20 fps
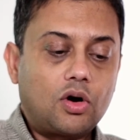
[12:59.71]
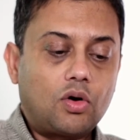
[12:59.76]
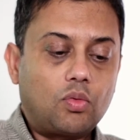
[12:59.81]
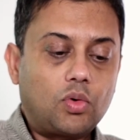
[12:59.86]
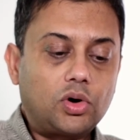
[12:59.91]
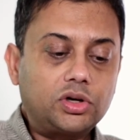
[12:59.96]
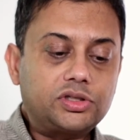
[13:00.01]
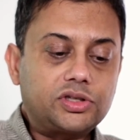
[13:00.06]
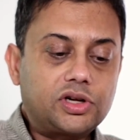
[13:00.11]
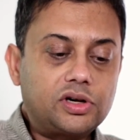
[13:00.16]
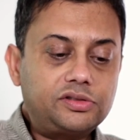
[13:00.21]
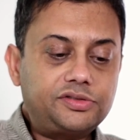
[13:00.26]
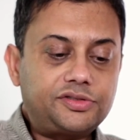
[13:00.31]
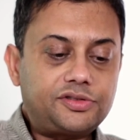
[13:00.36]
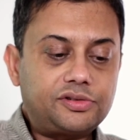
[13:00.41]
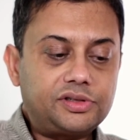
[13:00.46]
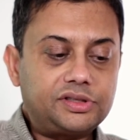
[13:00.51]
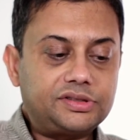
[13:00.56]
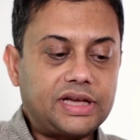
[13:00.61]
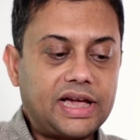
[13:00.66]
What goes
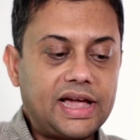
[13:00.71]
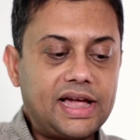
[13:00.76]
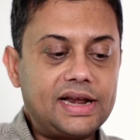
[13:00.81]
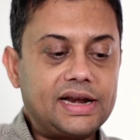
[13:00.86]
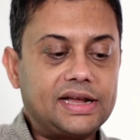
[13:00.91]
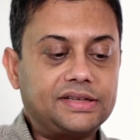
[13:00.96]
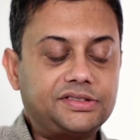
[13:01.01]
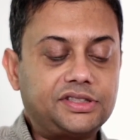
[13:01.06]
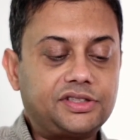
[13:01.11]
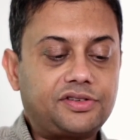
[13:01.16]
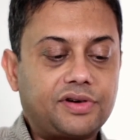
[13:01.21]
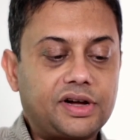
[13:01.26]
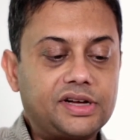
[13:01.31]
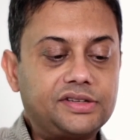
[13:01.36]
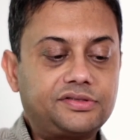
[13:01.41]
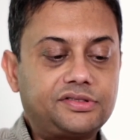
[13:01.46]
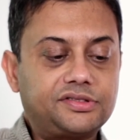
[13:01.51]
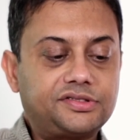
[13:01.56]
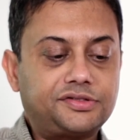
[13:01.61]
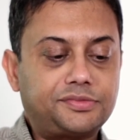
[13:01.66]
through his head as he
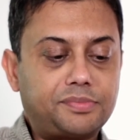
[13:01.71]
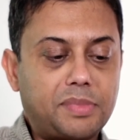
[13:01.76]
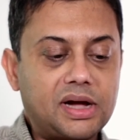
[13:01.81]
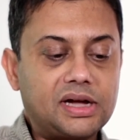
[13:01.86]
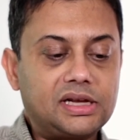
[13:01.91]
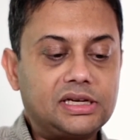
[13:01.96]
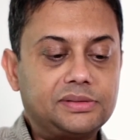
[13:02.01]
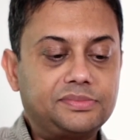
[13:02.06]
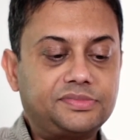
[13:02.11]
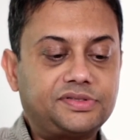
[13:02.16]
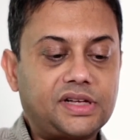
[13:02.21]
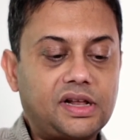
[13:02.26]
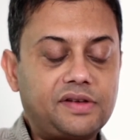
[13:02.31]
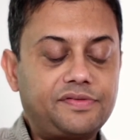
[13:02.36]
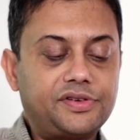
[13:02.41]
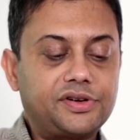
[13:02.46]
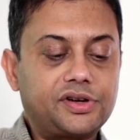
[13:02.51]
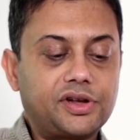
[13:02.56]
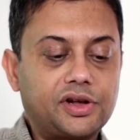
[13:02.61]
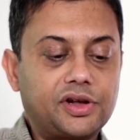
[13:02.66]
tries to smuggle himself into